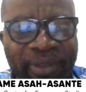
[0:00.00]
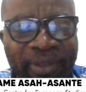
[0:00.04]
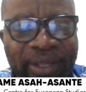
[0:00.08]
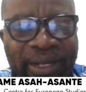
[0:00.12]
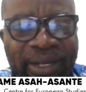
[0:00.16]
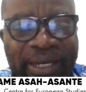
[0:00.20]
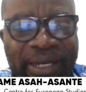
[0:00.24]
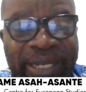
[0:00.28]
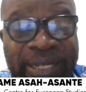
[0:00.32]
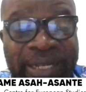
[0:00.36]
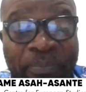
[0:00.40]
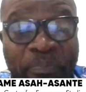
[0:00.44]

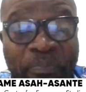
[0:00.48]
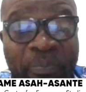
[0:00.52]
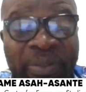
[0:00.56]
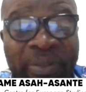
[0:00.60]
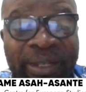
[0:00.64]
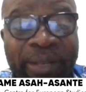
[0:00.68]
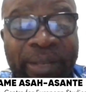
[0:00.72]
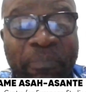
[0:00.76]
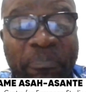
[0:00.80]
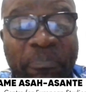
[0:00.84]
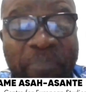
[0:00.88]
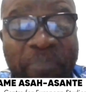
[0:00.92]
the,
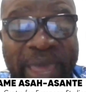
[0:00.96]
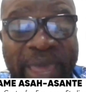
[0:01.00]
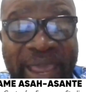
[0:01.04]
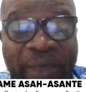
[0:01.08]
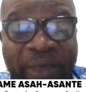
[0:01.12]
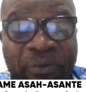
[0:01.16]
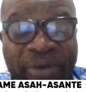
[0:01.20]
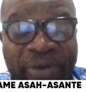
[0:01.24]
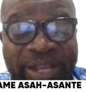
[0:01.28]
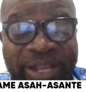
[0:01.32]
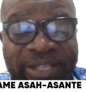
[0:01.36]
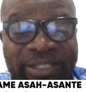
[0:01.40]
the main
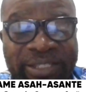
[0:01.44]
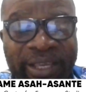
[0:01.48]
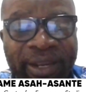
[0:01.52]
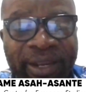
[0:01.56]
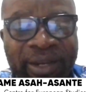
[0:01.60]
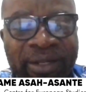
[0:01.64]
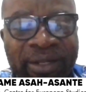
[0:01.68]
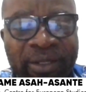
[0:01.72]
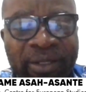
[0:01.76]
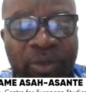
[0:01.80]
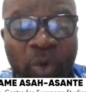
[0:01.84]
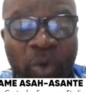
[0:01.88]

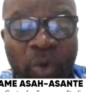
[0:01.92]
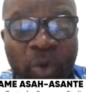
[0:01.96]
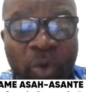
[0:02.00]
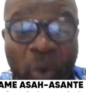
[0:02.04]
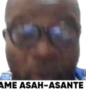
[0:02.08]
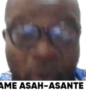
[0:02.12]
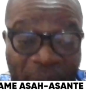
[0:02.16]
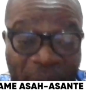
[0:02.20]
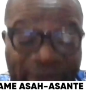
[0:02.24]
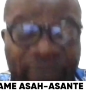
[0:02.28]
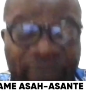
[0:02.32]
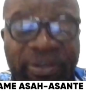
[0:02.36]
reason, or
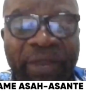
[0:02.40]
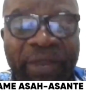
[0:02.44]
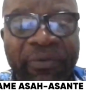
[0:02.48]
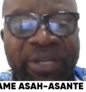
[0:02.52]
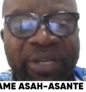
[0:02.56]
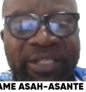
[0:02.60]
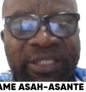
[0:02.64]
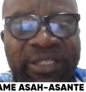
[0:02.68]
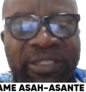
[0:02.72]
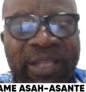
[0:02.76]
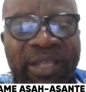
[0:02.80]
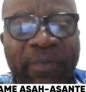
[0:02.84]
one of the
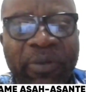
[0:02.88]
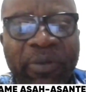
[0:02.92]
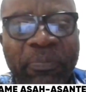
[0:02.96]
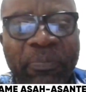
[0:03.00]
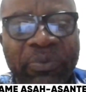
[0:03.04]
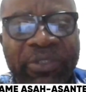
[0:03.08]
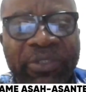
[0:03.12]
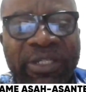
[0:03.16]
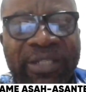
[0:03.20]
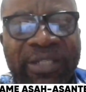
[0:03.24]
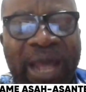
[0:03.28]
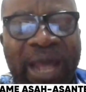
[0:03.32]
reasons, let me
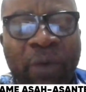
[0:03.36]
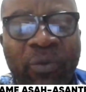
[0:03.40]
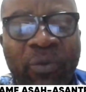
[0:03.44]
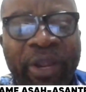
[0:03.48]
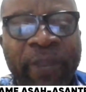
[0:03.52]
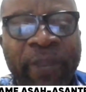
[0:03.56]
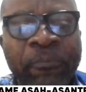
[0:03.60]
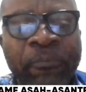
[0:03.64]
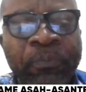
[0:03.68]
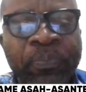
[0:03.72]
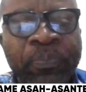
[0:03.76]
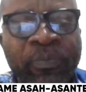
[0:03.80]
put it that
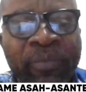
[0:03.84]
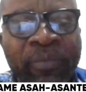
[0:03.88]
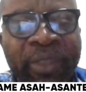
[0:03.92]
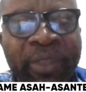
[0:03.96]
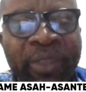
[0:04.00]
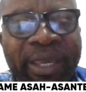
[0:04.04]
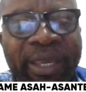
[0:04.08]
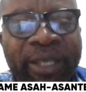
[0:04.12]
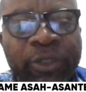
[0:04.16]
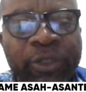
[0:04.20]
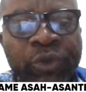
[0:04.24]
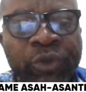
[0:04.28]
way,
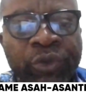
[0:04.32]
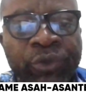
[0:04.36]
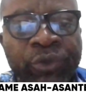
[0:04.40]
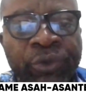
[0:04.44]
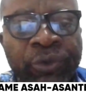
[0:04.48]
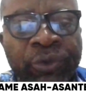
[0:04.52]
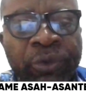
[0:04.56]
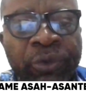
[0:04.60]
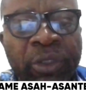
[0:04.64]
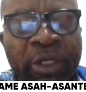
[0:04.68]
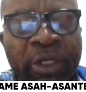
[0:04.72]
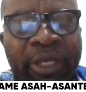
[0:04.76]
is
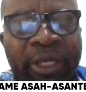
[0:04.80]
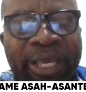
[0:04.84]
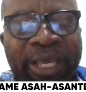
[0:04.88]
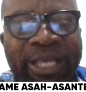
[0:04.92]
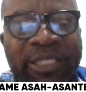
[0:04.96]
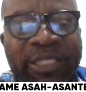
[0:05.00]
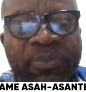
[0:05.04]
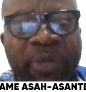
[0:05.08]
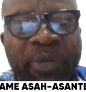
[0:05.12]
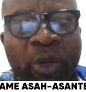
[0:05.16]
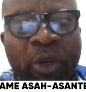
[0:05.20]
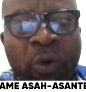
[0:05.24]
to
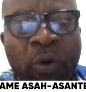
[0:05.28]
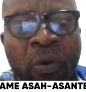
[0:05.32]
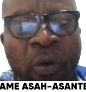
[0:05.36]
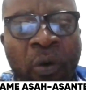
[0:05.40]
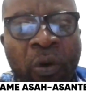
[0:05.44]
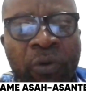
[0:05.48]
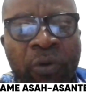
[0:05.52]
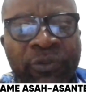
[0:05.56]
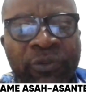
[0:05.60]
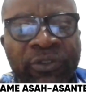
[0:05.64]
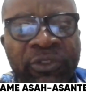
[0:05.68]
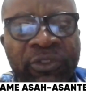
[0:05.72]
is
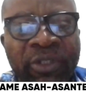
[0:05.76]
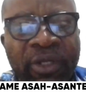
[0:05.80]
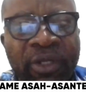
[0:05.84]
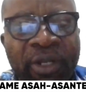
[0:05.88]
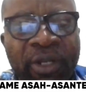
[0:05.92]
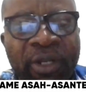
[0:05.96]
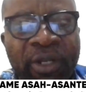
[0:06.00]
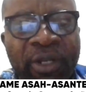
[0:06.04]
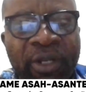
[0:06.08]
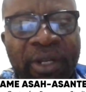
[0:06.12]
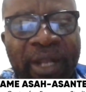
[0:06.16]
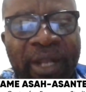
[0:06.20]
because
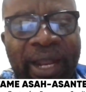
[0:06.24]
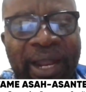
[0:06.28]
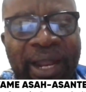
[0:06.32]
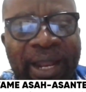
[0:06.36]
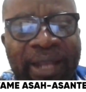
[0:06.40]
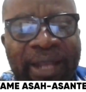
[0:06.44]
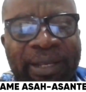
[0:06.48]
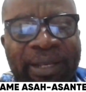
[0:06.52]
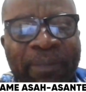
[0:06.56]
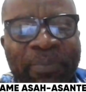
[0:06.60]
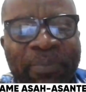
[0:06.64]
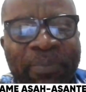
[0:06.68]
uh,
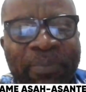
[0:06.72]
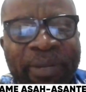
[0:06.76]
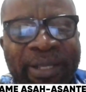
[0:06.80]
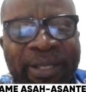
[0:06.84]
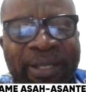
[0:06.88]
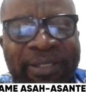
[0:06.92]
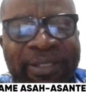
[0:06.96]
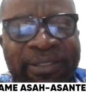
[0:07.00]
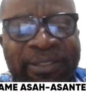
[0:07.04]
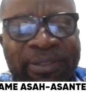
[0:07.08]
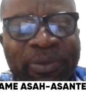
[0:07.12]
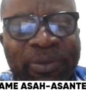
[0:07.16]
the
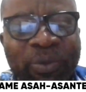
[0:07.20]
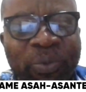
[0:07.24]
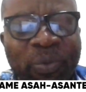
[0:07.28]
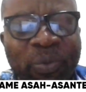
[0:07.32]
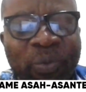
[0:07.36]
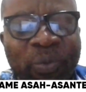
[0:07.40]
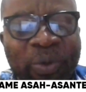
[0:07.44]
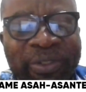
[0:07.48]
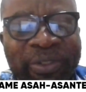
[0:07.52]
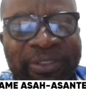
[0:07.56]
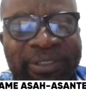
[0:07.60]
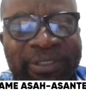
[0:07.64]
place
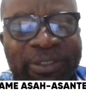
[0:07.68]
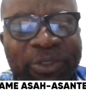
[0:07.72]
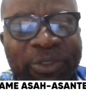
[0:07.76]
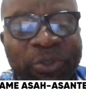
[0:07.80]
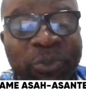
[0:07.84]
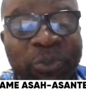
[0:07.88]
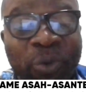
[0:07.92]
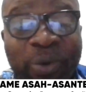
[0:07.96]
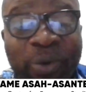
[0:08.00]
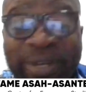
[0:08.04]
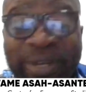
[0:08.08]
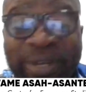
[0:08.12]
was
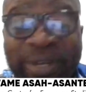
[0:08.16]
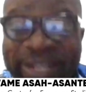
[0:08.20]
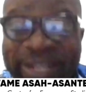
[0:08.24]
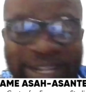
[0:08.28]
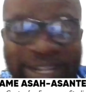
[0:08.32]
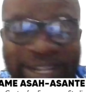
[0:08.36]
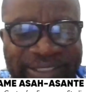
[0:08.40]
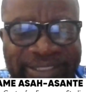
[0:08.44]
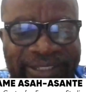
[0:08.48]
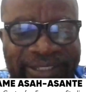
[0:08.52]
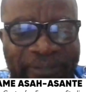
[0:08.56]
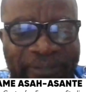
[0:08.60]
so
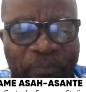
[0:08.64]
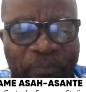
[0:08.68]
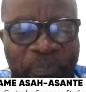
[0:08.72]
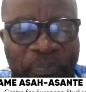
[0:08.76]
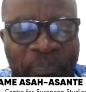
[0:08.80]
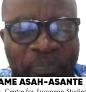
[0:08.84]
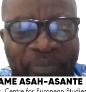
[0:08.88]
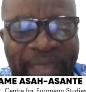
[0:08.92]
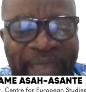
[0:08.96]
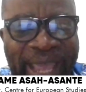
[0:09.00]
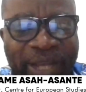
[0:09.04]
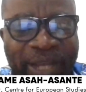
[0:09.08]
neat
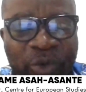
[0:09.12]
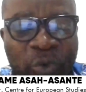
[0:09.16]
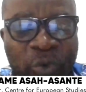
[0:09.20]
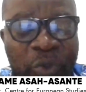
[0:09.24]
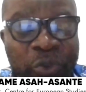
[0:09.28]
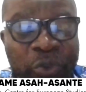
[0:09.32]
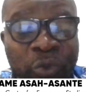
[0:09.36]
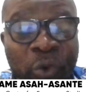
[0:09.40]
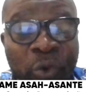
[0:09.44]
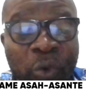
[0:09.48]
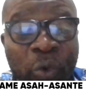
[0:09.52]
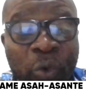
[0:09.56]
and it was
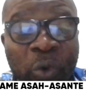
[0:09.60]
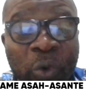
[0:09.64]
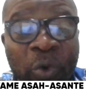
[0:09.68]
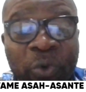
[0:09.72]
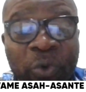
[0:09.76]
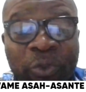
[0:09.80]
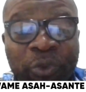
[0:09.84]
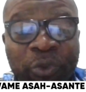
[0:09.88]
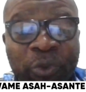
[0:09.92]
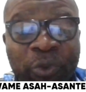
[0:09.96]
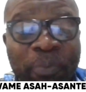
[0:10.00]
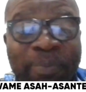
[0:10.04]
so
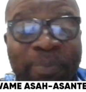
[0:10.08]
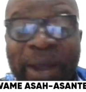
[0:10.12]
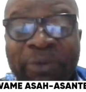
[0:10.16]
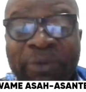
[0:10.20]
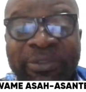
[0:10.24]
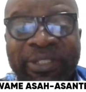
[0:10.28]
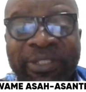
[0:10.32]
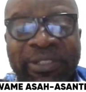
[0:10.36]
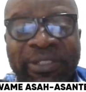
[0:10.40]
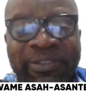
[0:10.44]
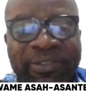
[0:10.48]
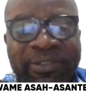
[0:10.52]
close to
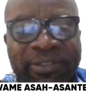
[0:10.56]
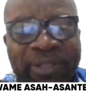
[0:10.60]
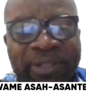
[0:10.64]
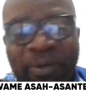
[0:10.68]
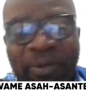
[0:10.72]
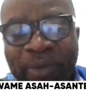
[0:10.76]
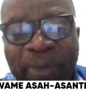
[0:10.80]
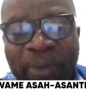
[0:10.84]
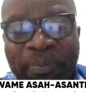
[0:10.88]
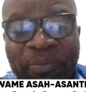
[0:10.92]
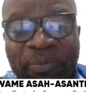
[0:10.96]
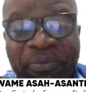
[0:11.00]
mountains, the
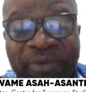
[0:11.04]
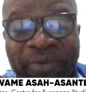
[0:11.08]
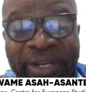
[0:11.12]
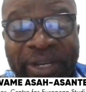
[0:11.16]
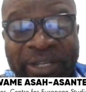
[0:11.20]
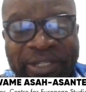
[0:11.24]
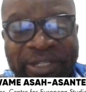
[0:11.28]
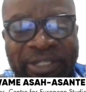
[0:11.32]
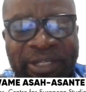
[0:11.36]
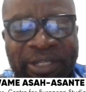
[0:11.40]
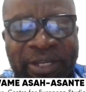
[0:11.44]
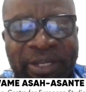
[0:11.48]
Akwapim
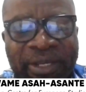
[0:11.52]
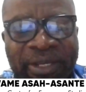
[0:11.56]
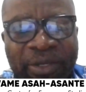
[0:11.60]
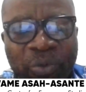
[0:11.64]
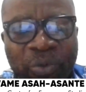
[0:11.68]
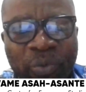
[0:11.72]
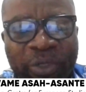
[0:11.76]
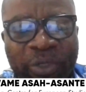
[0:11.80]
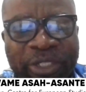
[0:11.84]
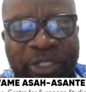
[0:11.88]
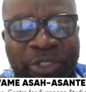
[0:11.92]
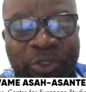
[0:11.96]
Ridge,
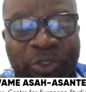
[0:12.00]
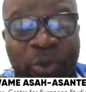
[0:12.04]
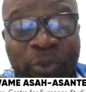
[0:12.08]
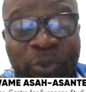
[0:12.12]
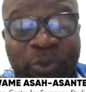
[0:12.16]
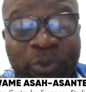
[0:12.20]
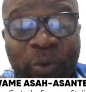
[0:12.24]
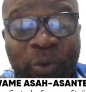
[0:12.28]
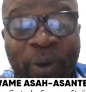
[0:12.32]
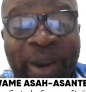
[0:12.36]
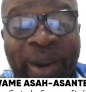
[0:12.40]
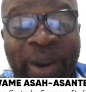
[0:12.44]
which is
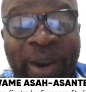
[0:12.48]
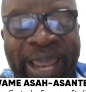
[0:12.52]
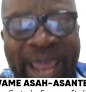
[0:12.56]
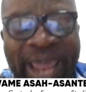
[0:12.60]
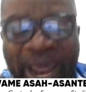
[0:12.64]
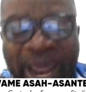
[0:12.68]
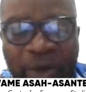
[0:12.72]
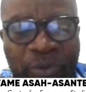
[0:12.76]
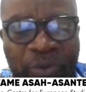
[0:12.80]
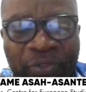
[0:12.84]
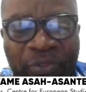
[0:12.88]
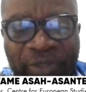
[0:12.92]
also
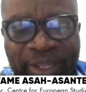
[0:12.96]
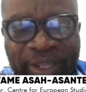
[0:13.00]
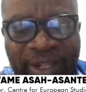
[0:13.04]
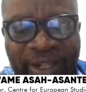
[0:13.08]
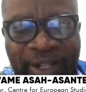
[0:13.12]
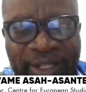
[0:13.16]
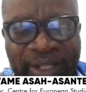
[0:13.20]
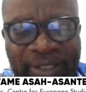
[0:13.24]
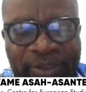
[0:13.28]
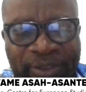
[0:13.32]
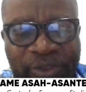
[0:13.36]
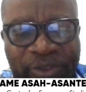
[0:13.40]
healthy.
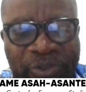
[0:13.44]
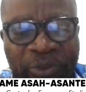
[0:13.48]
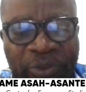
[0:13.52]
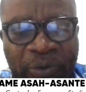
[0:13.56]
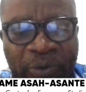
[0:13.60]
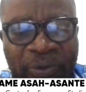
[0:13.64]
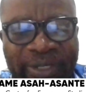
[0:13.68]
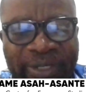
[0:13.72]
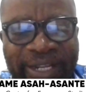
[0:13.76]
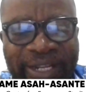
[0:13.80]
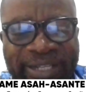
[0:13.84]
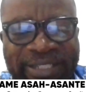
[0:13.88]

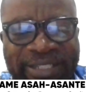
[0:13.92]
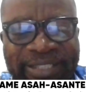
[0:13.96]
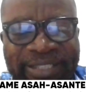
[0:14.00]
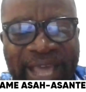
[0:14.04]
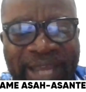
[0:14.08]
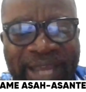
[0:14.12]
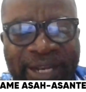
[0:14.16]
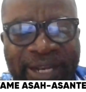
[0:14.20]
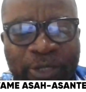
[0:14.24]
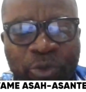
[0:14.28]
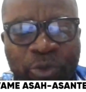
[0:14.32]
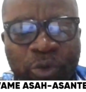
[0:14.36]
So they
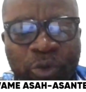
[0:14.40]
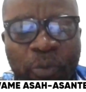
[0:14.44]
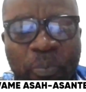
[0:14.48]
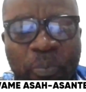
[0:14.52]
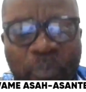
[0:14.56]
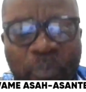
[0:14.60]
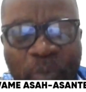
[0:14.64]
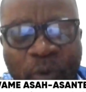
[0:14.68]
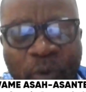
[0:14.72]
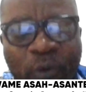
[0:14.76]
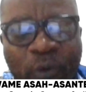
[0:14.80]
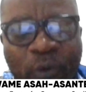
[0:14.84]
decided to
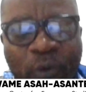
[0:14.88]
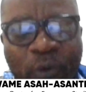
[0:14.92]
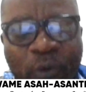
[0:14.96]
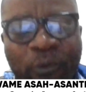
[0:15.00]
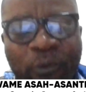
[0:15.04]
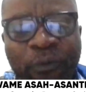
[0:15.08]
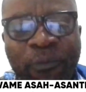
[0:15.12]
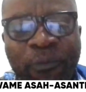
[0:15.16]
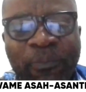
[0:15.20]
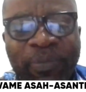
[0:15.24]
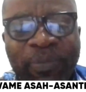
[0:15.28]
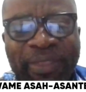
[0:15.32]
move
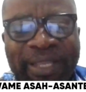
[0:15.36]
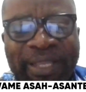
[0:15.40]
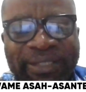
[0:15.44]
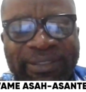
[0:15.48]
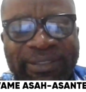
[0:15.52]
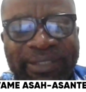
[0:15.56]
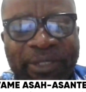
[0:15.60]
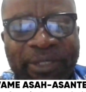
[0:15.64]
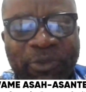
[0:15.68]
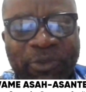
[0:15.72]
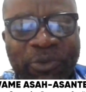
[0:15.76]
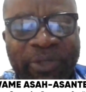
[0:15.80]
the
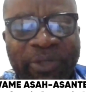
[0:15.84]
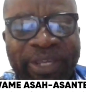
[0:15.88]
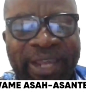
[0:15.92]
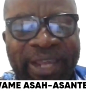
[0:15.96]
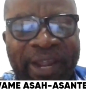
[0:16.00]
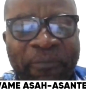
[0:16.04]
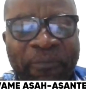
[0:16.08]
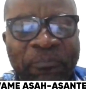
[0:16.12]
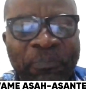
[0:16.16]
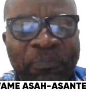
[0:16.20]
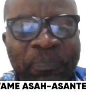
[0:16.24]
state to here.